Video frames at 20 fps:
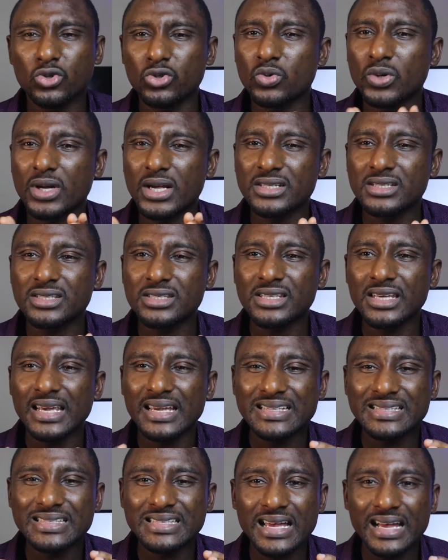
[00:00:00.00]
you can see
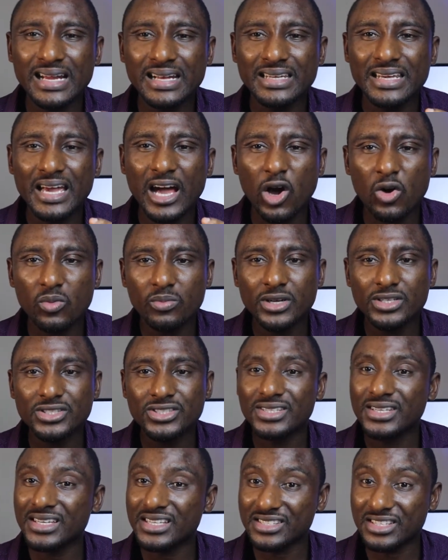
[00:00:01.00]
exactly how much
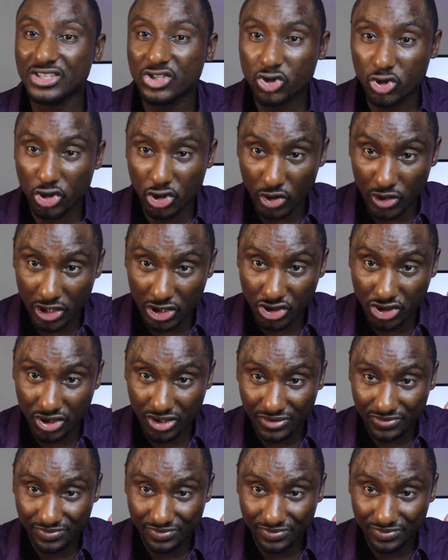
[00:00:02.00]
is in circulation.